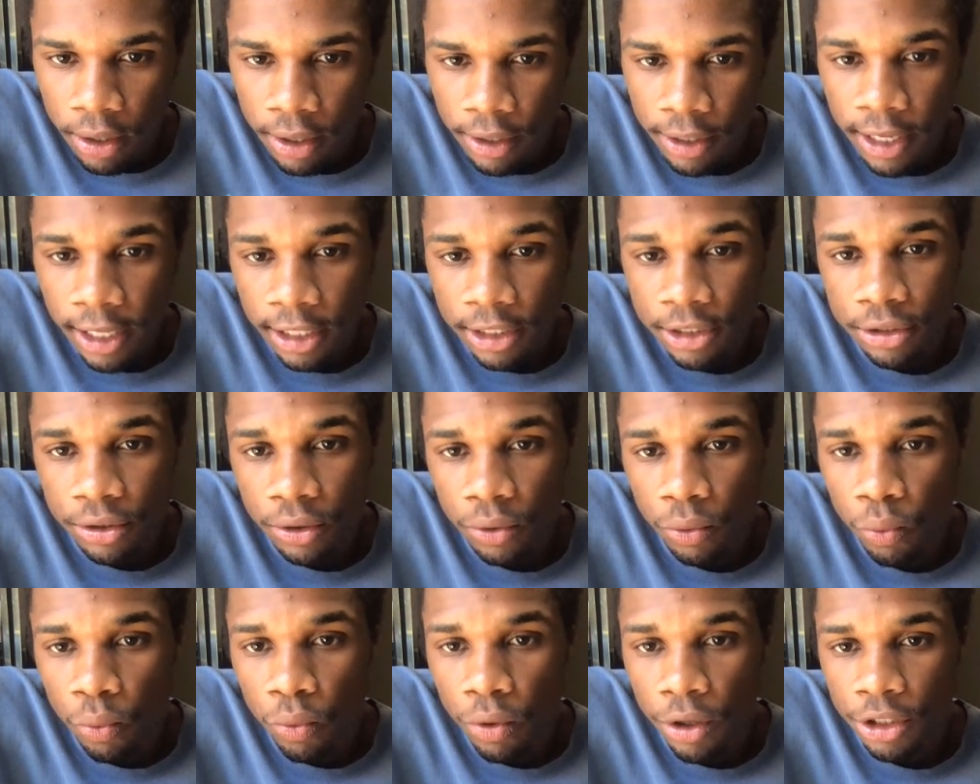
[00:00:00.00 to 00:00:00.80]
Yeah,
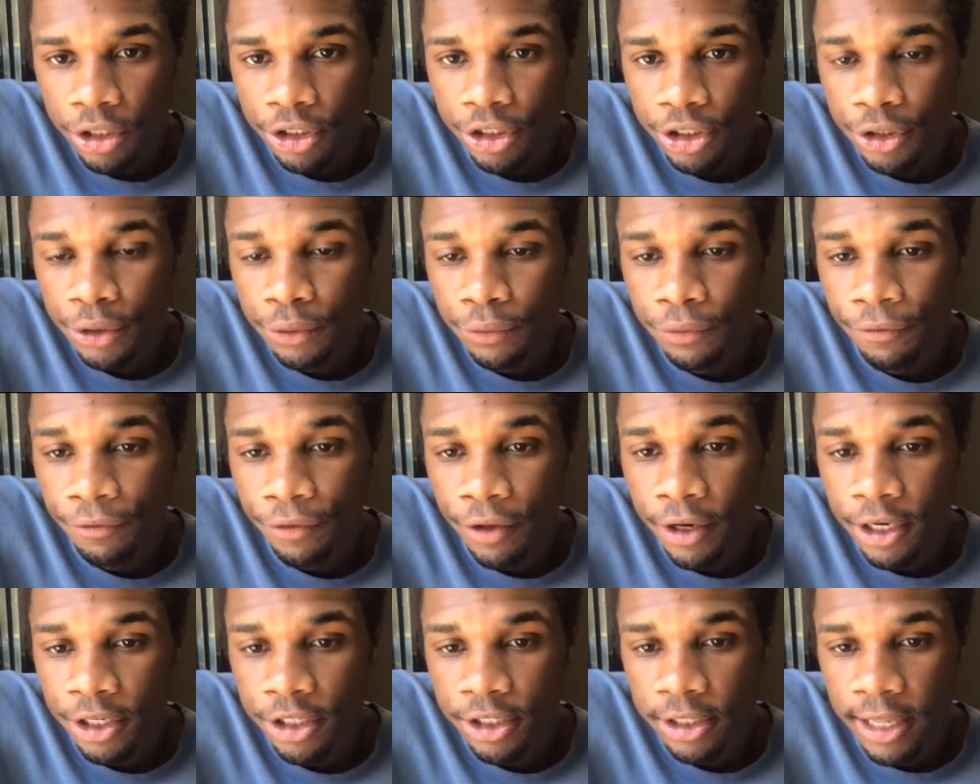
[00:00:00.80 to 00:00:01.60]
so once you
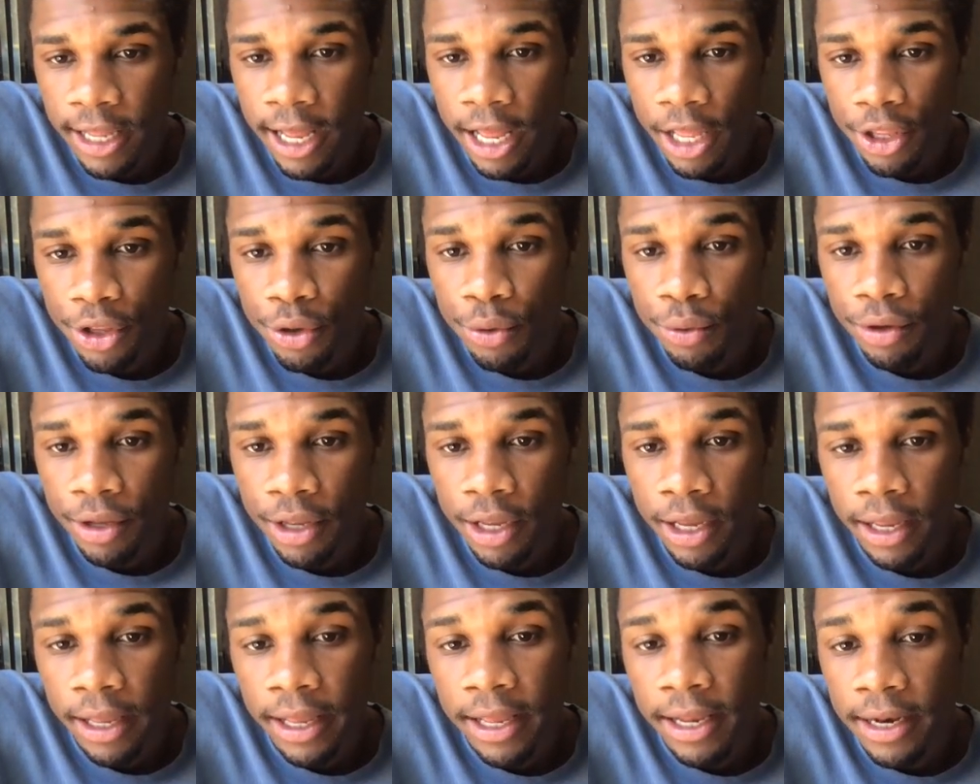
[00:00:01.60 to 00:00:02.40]
finish that, you
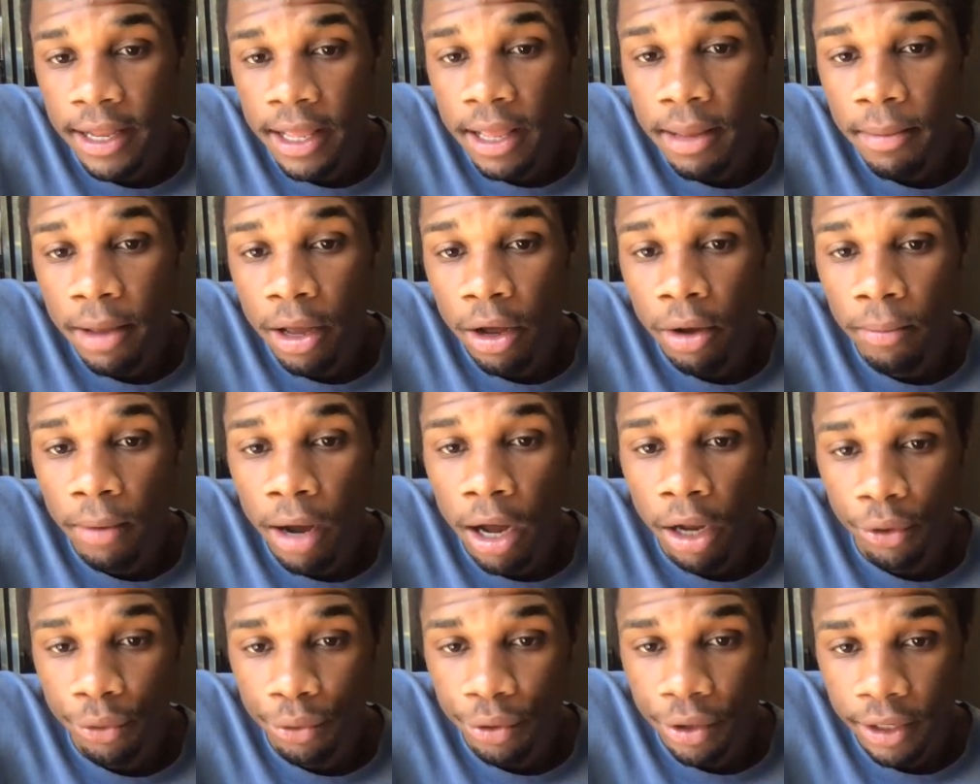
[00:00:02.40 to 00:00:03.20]
get an ML
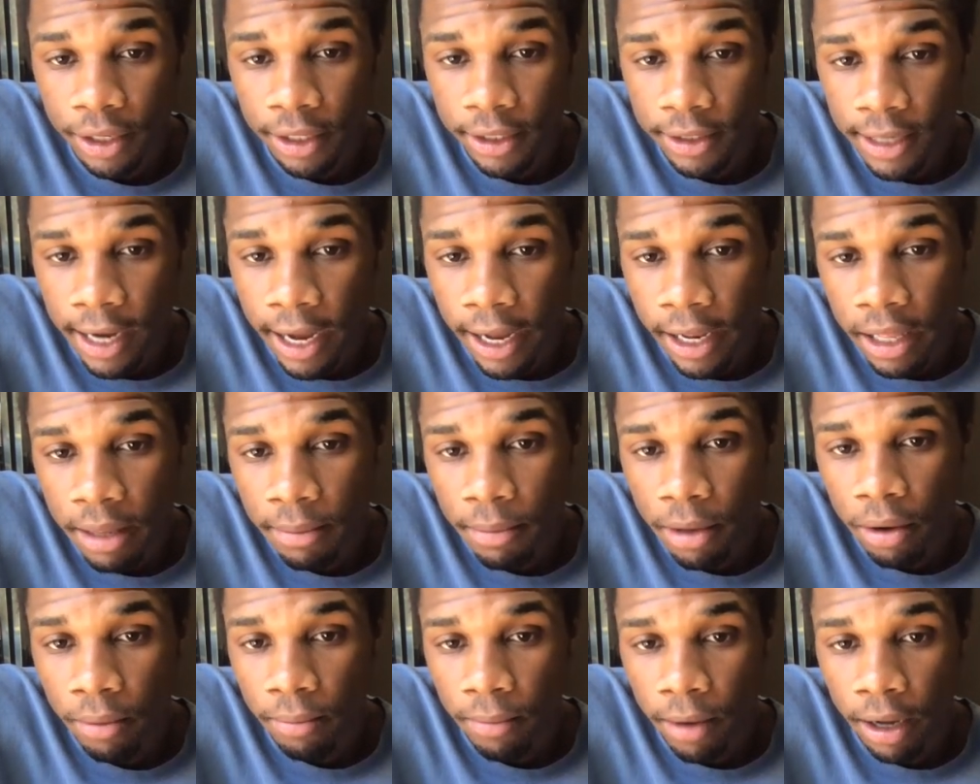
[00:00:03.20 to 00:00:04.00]
model. You get a
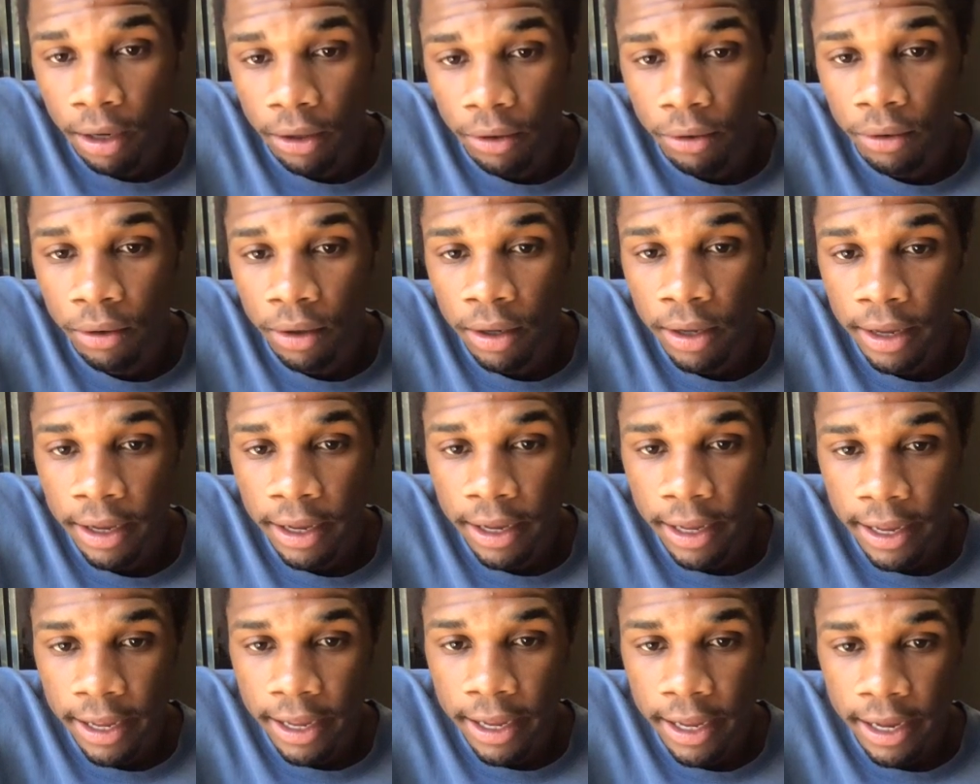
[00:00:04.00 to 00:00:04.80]
.ml model.
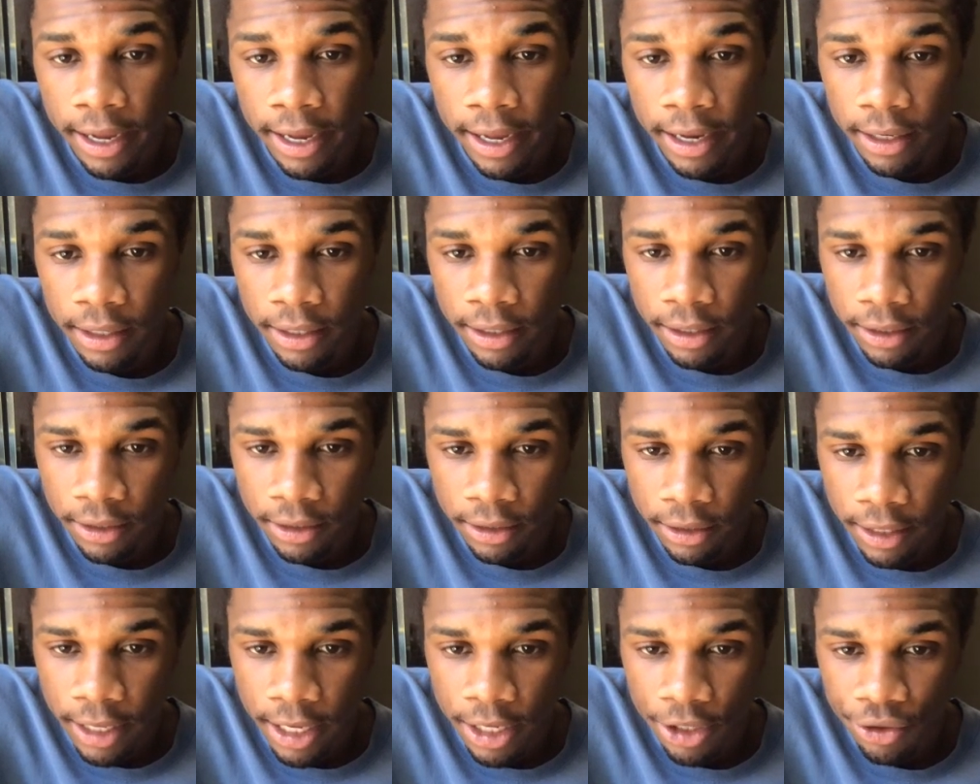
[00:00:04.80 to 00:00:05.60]
And in
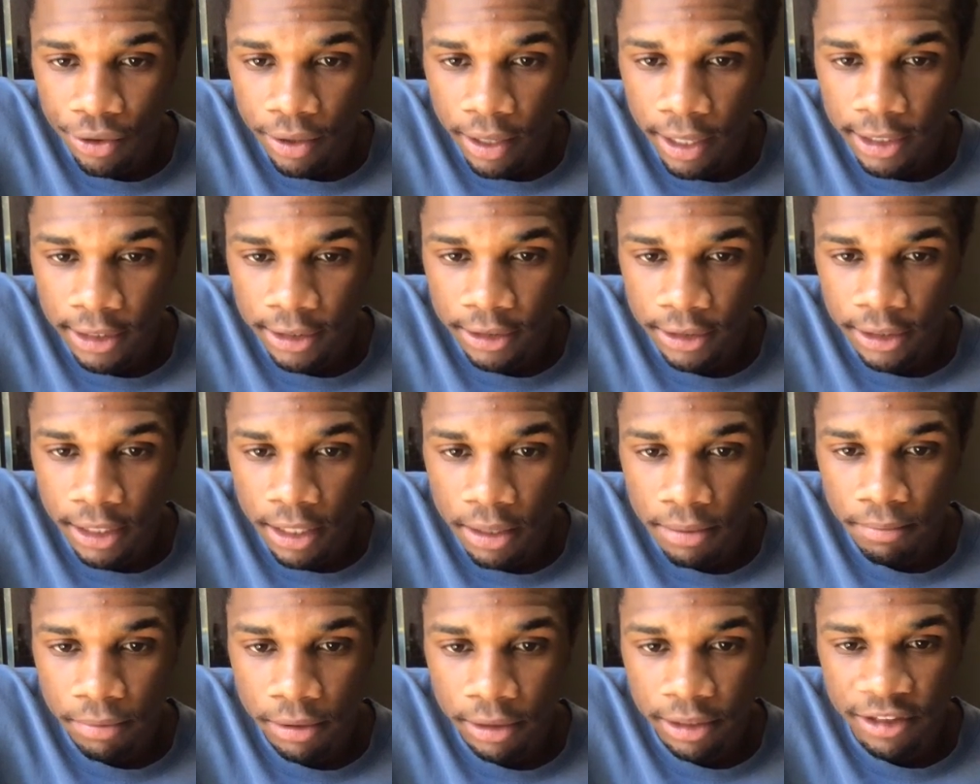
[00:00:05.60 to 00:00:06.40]
case you guys
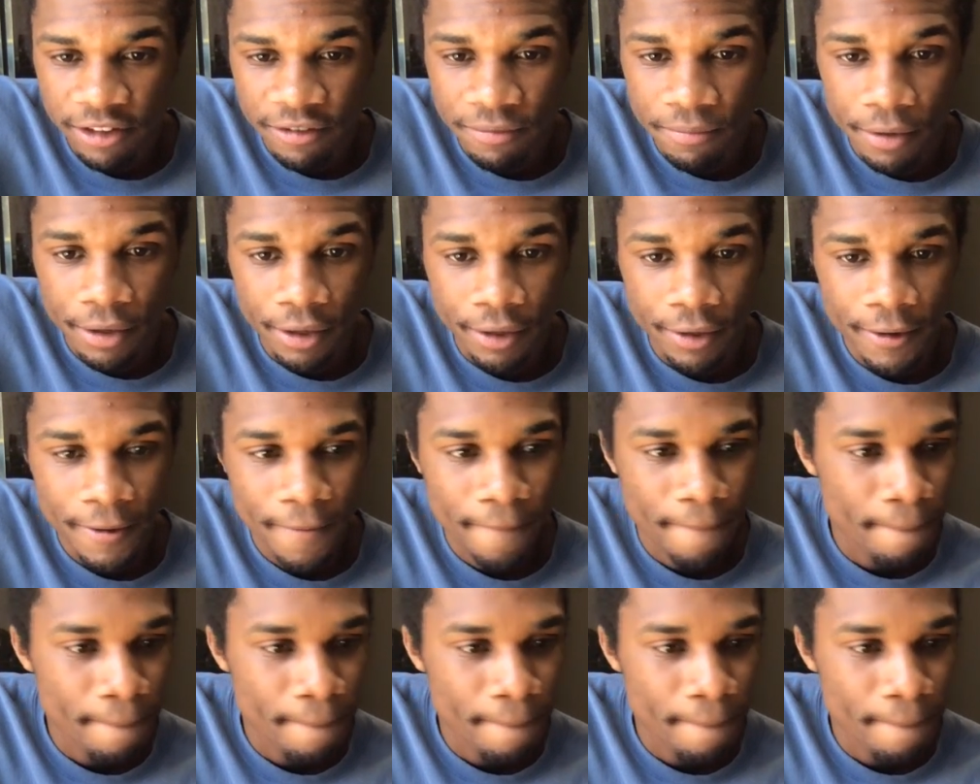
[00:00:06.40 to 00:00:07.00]
didn't believe me,